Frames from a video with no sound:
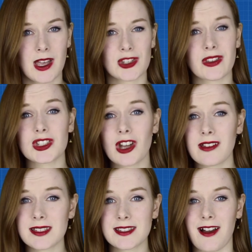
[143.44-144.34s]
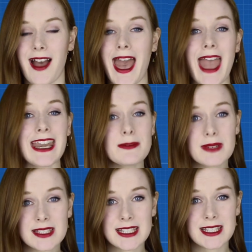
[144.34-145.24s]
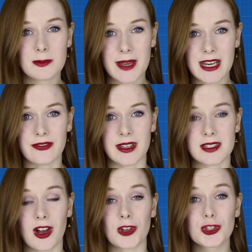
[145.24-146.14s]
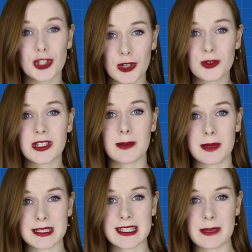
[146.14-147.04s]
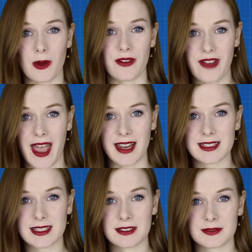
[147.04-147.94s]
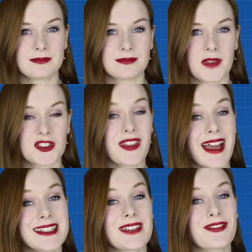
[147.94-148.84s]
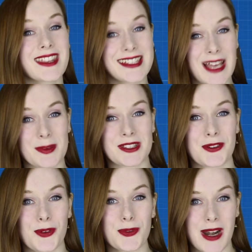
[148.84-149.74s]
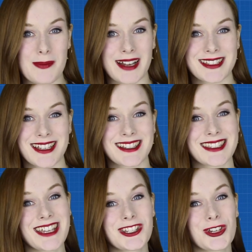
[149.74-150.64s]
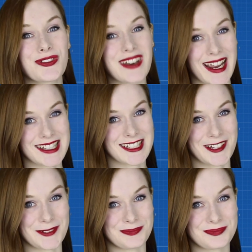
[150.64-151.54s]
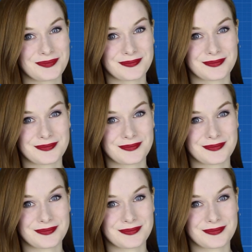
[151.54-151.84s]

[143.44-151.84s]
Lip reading: So the chances are any medicinal benefits are due to the placebo effect. So that's it for this episode of Grey Matter. Stay tuned for next time.